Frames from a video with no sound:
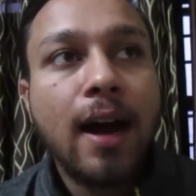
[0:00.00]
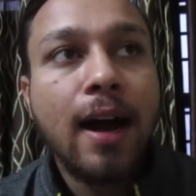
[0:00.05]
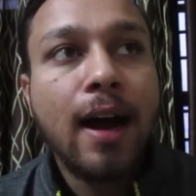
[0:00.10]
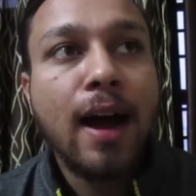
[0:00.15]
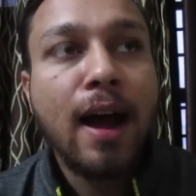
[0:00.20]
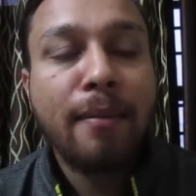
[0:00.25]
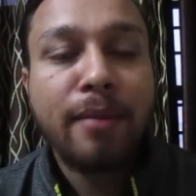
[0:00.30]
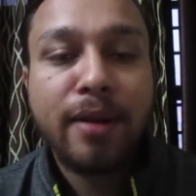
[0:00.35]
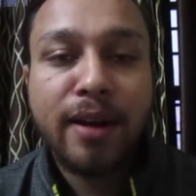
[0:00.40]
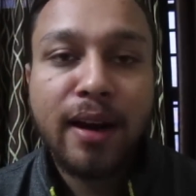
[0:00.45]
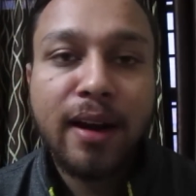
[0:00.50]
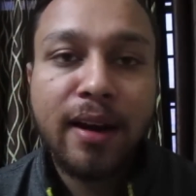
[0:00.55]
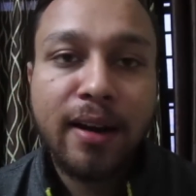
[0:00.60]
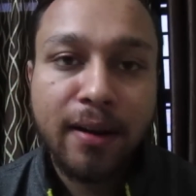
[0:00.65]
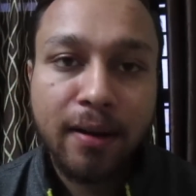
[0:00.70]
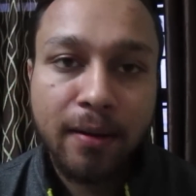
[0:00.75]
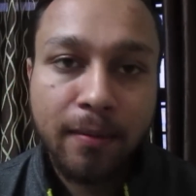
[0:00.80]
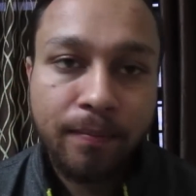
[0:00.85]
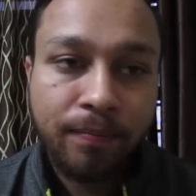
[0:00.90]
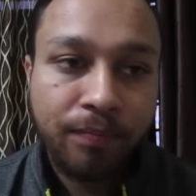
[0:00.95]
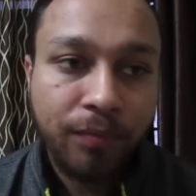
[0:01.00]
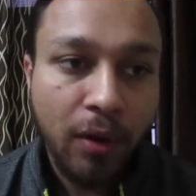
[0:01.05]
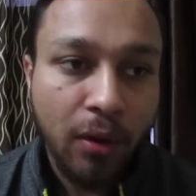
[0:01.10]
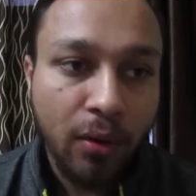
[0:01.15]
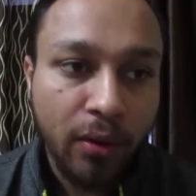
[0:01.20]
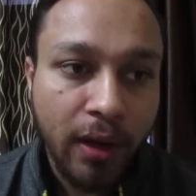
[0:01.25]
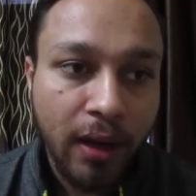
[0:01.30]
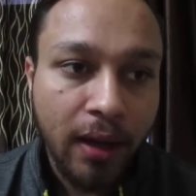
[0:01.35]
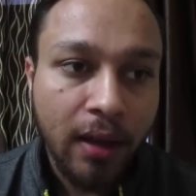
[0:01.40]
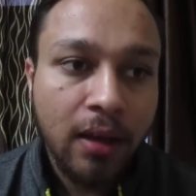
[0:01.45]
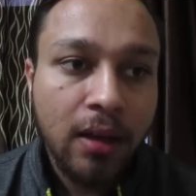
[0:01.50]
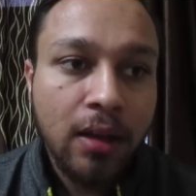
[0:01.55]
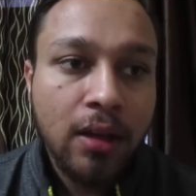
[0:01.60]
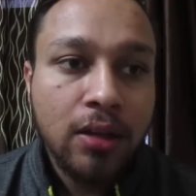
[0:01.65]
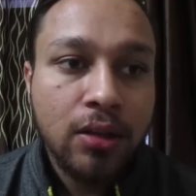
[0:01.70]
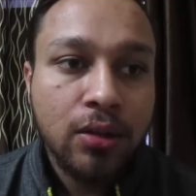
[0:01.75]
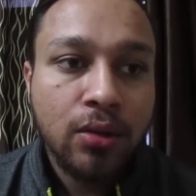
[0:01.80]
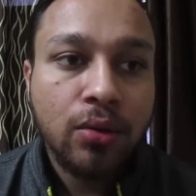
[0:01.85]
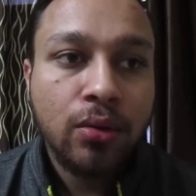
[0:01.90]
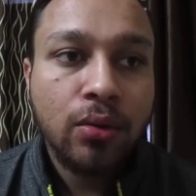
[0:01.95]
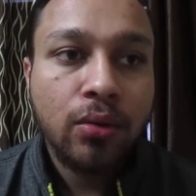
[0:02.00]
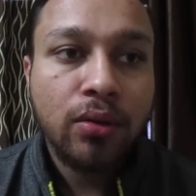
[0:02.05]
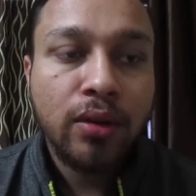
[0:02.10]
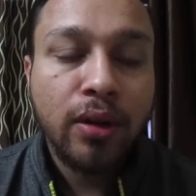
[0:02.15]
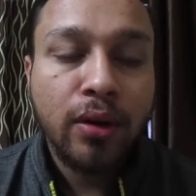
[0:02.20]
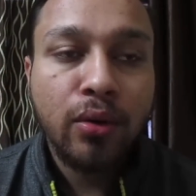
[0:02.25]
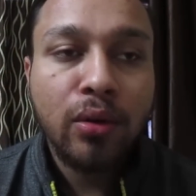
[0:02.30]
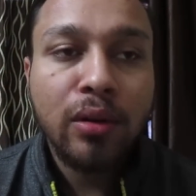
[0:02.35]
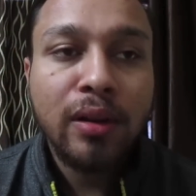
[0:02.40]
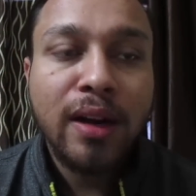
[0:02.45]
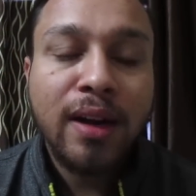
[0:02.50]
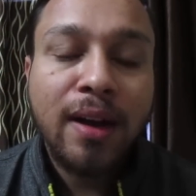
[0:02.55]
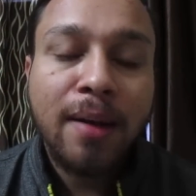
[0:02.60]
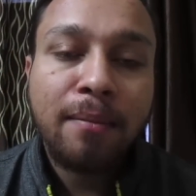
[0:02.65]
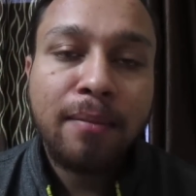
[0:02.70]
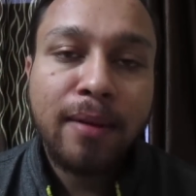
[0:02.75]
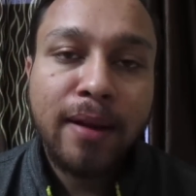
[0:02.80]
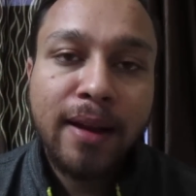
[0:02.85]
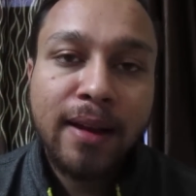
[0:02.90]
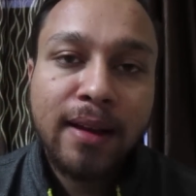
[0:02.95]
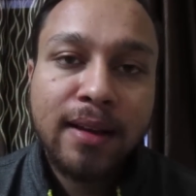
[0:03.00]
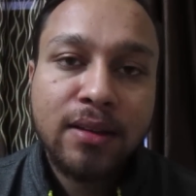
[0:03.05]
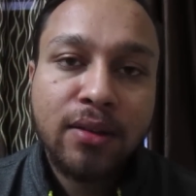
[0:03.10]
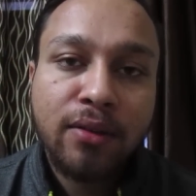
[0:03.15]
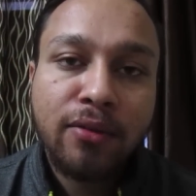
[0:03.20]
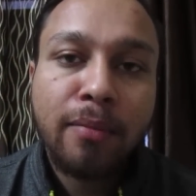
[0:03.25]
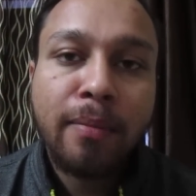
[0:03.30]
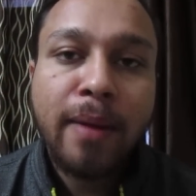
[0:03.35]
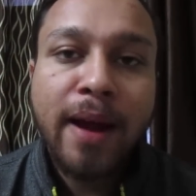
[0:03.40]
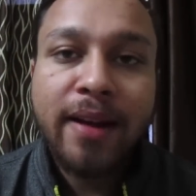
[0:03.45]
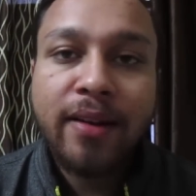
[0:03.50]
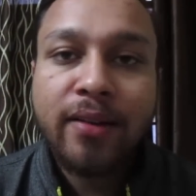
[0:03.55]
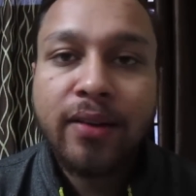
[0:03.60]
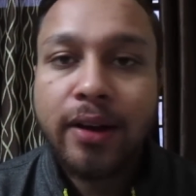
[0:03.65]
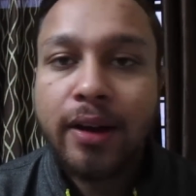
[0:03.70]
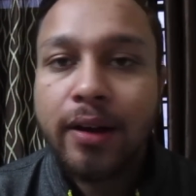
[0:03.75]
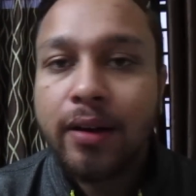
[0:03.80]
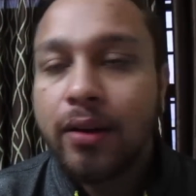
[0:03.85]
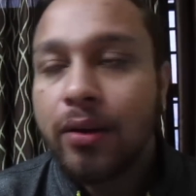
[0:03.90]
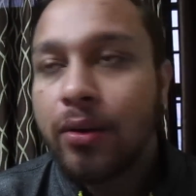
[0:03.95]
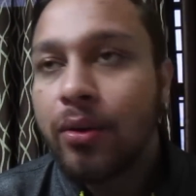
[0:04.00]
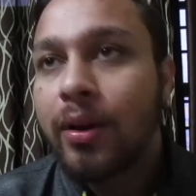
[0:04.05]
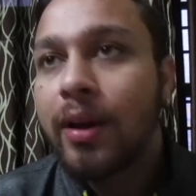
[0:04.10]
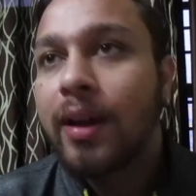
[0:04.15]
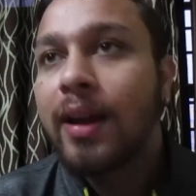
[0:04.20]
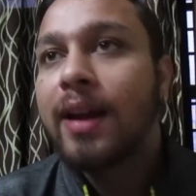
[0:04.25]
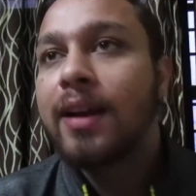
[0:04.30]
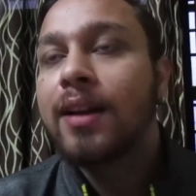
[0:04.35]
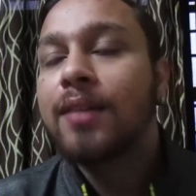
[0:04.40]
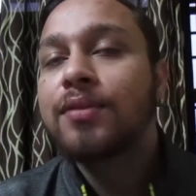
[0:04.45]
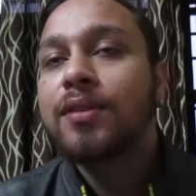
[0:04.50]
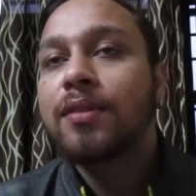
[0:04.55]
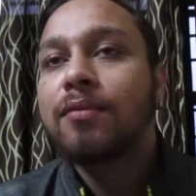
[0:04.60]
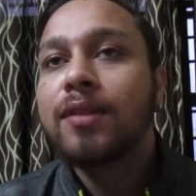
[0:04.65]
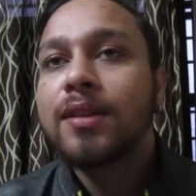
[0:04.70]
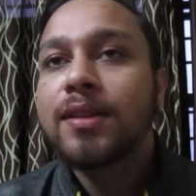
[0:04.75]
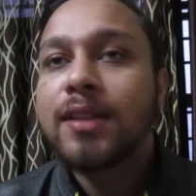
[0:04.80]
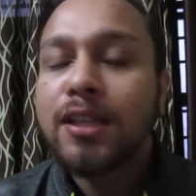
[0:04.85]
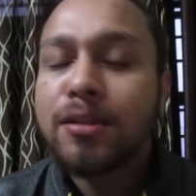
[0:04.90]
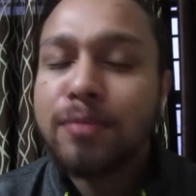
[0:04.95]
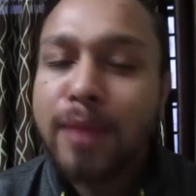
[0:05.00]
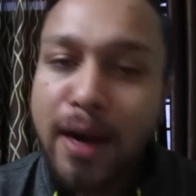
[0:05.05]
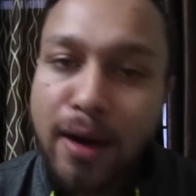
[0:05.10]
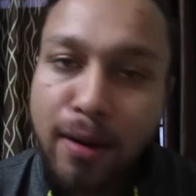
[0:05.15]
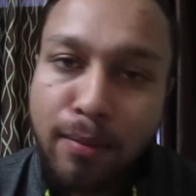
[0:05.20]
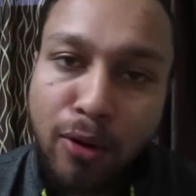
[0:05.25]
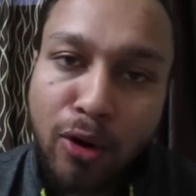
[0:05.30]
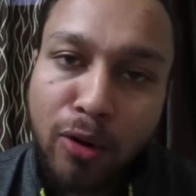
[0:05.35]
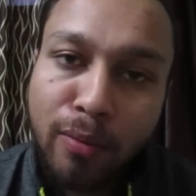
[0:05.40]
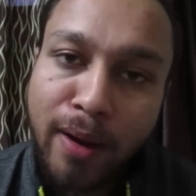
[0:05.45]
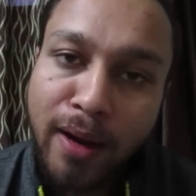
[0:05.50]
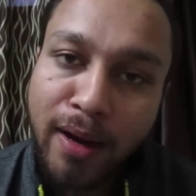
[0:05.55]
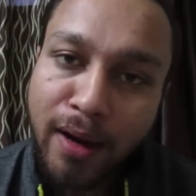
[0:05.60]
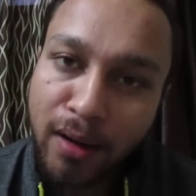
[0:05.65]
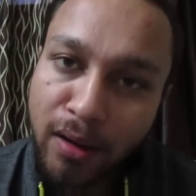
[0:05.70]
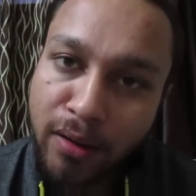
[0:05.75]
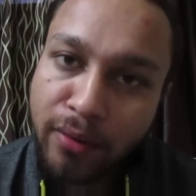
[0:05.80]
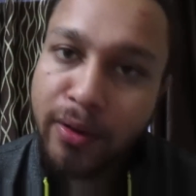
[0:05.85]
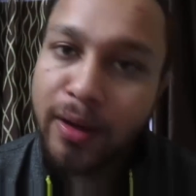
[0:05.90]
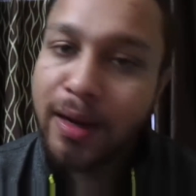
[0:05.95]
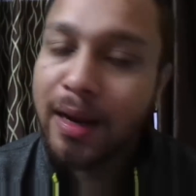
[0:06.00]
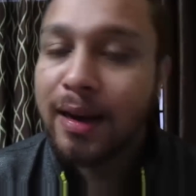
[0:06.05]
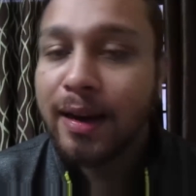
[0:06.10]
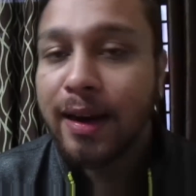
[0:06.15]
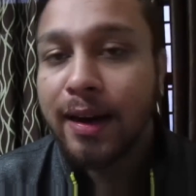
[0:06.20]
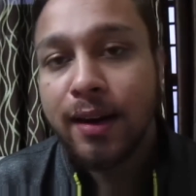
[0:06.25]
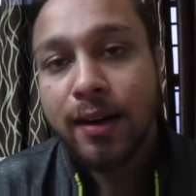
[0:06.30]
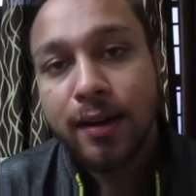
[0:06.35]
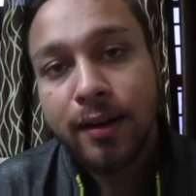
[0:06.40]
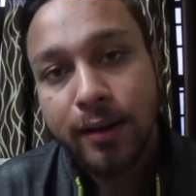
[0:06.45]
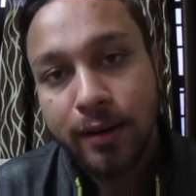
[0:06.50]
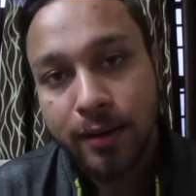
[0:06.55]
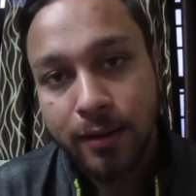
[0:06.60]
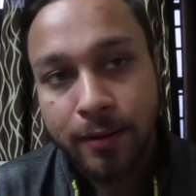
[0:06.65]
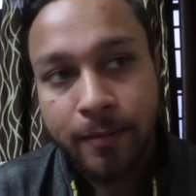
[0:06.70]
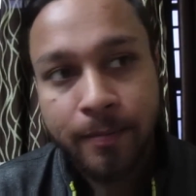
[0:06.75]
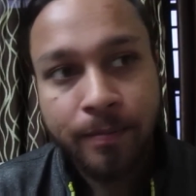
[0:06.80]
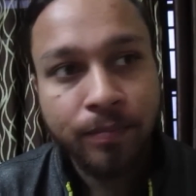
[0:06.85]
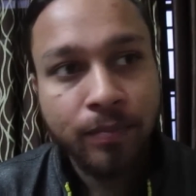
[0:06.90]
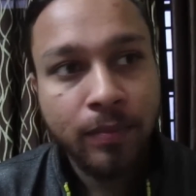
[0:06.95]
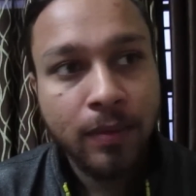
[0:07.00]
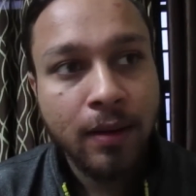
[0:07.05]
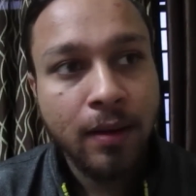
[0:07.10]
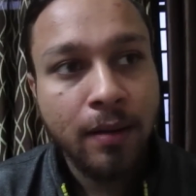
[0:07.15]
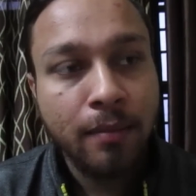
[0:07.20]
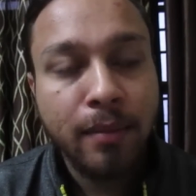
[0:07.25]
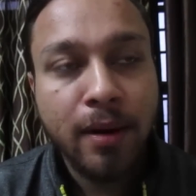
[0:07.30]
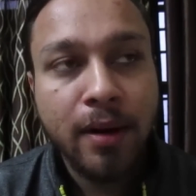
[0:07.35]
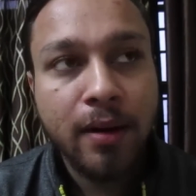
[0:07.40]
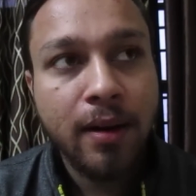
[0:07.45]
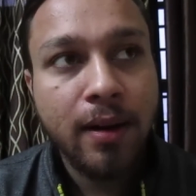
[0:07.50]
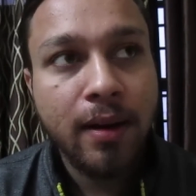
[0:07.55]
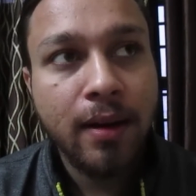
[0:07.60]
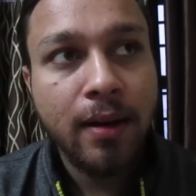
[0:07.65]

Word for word: i'm an indian okay so the role that i'm playing is of a patriot okay and if someone says bad about my country i'll get hurt but